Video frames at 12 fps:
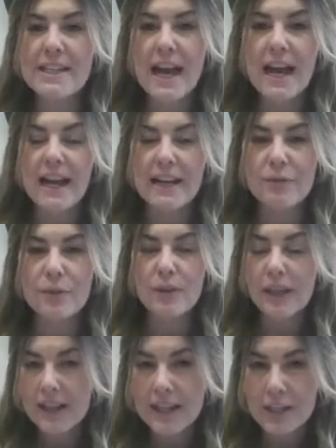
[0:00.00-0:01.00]
and if you're
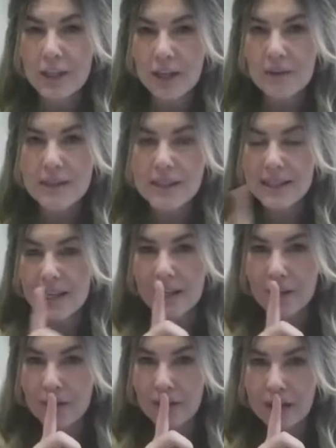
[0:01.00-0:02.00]
lucky to go and see it, you
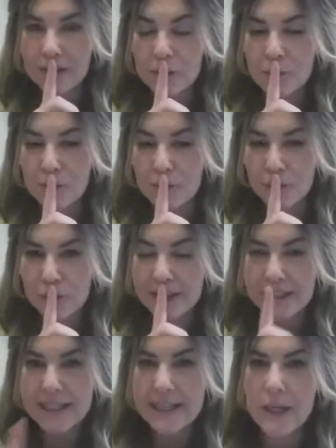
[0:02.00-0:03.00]
have to be
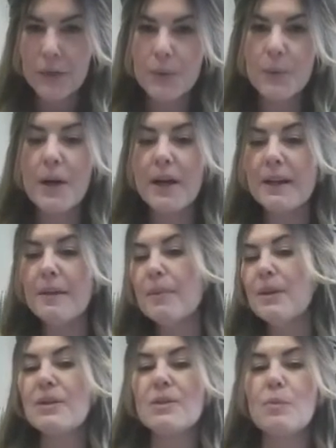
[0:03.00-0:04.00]
really quiet,
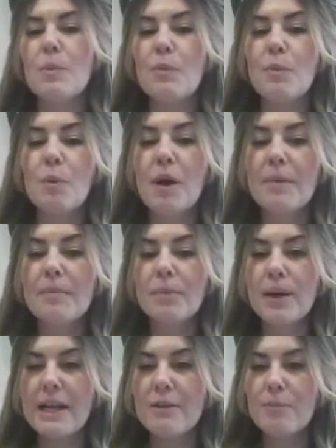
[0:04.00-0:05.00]
because when one
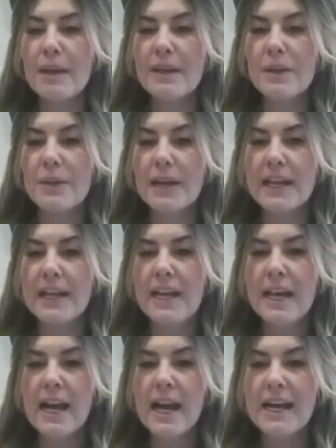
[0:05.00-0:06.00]
brave penguin
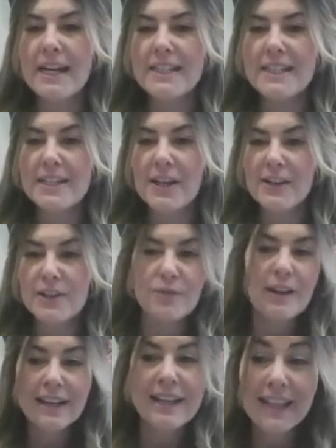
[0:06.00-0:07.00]
starts
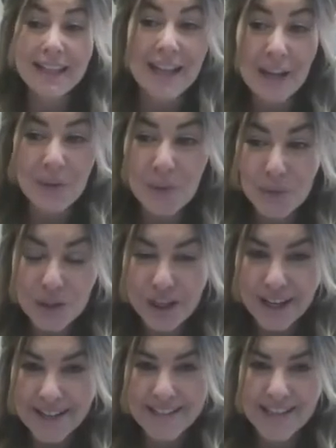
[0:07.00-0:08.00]
running, and they all
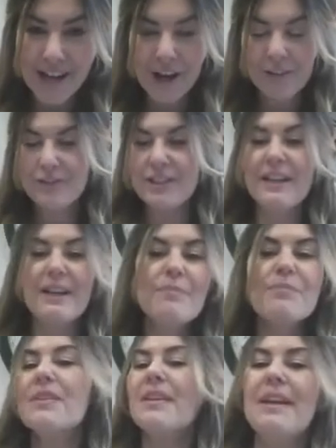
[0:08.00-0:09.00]
chase after,
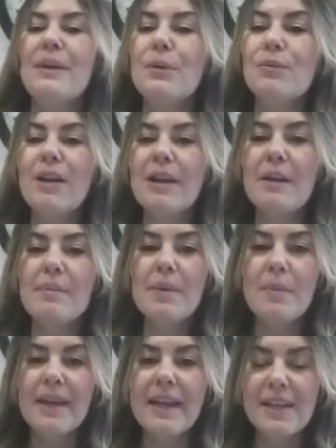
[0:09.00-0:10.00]
and they all run up the
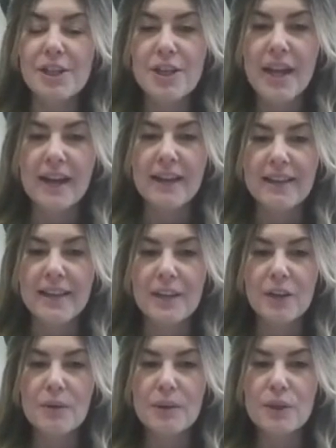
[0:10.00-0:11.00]
beach, and they go
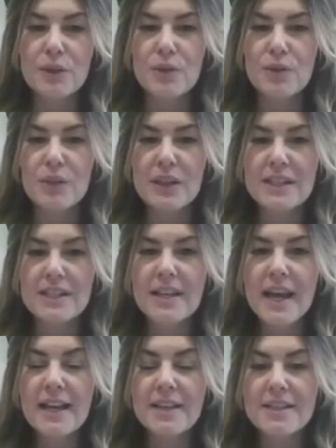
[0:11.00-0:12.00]
into these
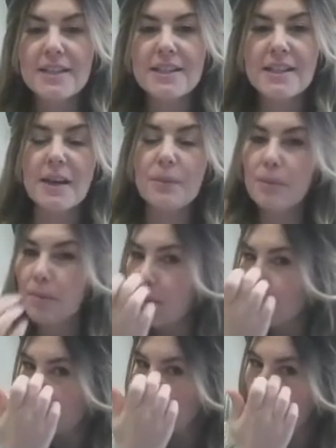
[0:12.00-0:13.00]
nests that were built
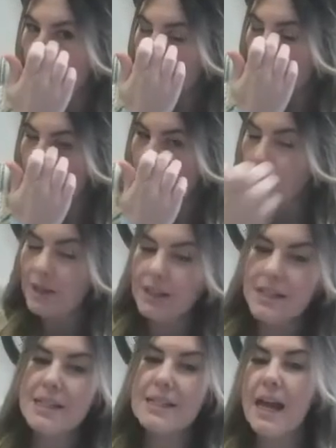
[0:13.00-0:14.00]
by humans